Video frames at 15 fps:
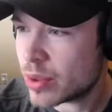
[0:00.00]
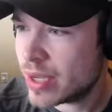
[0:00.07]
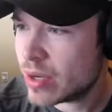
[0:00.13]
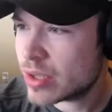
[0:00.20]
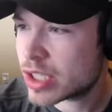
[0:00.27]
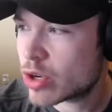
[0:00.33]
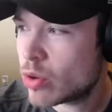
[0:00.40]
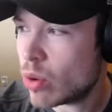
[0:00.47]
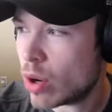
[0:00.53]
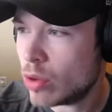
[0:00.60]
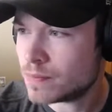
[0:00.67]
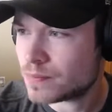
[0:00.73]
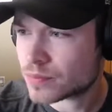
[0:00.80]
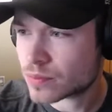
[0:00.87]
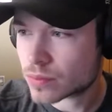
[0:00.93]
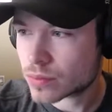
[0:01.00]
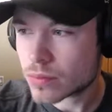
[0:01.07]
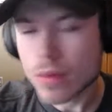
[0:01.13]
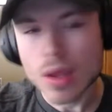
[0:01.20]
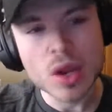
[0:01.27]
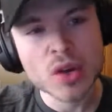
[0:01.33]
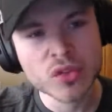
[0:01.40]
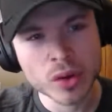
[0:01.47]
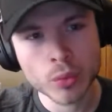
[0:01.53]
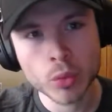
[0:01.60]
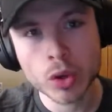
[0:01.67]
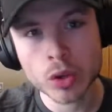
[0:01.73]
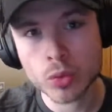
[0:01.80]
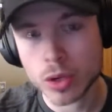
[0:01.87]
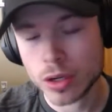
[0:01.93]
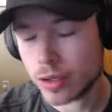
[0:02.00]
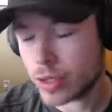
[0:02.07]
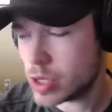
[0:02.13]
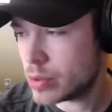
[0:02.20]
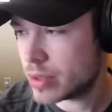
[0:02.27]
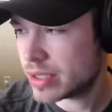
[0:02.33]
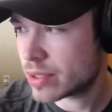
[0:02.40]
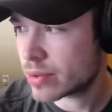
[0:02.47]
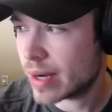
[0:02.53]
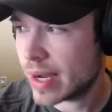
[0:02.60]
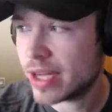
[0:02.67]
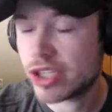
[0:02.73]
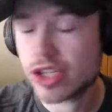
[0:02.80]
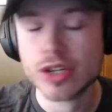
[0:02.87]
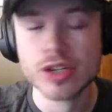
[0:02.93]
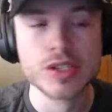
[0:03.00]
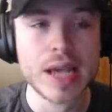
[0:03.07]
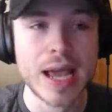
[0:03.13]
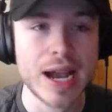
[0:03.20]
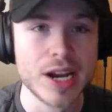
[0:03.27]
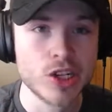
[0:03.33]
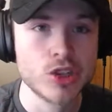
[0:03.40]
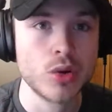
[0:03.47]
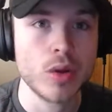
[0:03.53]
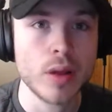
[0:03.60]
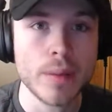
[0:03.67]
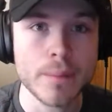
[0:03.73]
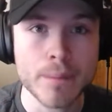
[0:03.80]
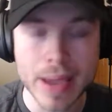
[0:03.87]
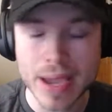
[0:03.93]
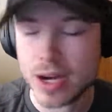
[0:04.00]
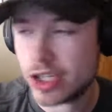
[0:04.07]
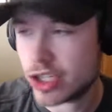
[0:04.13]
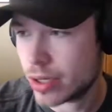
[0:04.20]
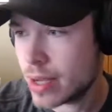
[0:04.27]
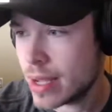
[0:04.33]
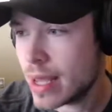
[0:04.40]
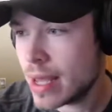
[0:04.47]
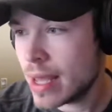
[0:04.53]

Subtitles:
here's a quote from Woodward, who is the Rangers' actual manager.